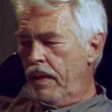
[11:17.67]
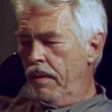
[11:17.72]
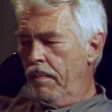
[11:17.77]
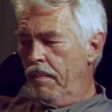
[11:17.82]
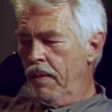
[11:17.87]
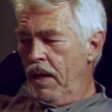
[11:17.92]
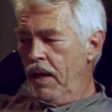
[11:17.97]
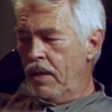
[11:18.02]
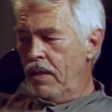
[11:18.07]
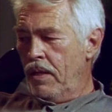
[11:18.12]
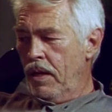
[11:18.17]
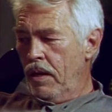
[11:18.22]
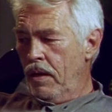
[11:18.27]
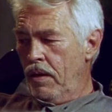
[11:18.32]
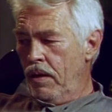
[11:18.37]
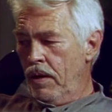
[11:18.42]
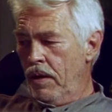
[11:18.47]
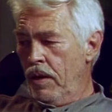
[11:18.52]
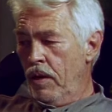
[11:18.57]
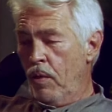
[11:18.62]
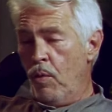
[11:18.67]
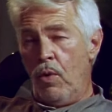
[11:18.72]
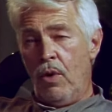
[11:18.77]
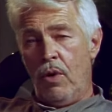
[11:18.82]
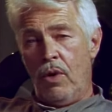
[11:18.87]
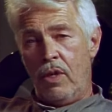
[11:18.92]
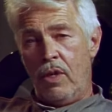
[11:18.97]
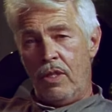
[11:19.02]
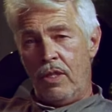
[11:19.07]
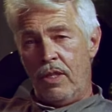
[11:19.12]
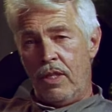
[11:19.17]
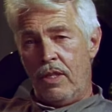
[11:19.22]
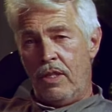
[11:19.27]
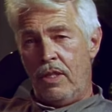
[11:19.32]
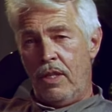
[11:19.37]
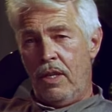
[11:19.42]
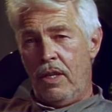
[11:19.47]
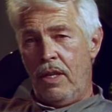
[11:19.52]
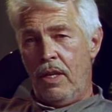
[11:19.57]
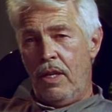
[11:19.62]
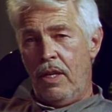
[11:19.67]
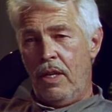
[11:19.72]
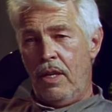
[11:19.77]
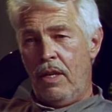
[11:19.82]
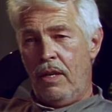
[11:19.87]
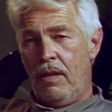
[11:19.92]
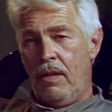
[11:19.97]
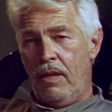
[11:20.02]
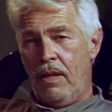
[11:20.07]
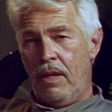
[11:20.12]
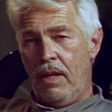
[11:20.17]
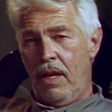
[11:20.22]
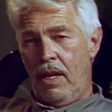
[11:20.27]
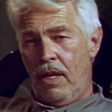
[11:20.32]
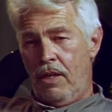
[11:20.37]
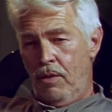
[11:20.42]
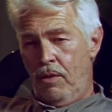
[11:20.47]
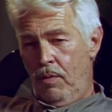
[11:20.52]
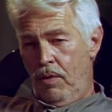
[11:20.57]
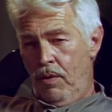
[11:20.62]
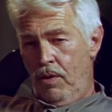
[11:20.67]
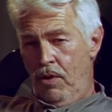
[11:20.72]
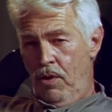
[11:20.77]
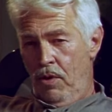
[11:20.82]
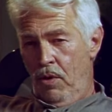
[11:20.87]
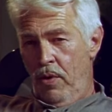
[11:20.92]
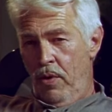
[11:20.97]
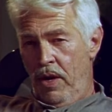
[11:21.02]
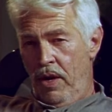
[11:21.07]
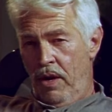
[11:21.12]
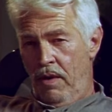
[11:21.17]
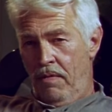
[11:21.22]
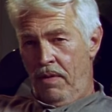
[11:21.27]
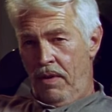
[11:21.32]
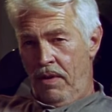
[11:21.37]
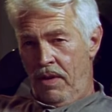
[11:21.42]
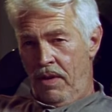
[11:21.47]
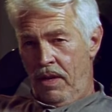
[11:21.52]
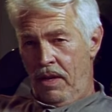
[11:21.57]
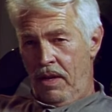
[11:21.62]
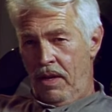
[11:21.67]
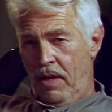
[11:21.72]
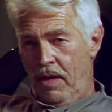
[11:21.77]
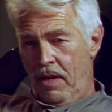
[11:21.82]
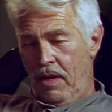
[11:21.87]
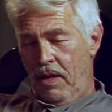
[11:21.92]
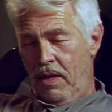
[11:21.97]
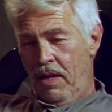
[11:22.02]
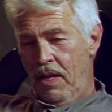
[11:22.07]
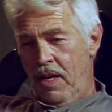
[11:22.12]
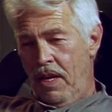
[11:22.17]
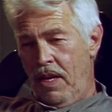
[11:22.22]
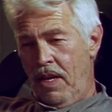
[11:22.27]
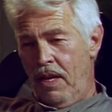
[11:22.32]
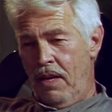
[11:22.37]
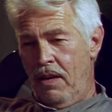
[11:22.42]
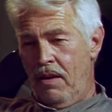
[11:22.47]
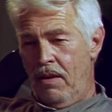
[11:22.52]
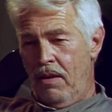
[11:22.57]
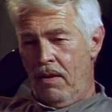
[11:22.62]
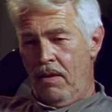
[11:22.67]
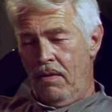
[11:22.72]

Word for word: But it's not all in the words; it's in the actual doing of the thing. And